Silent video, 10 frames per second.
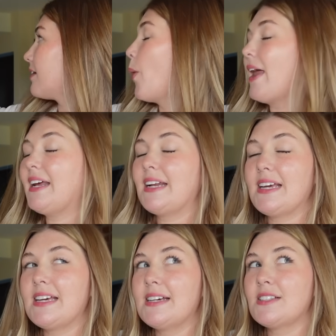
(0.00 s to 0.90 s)
when it
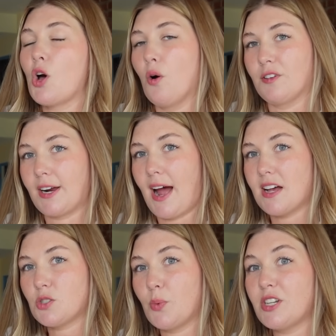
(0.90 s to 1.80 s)
is overcast,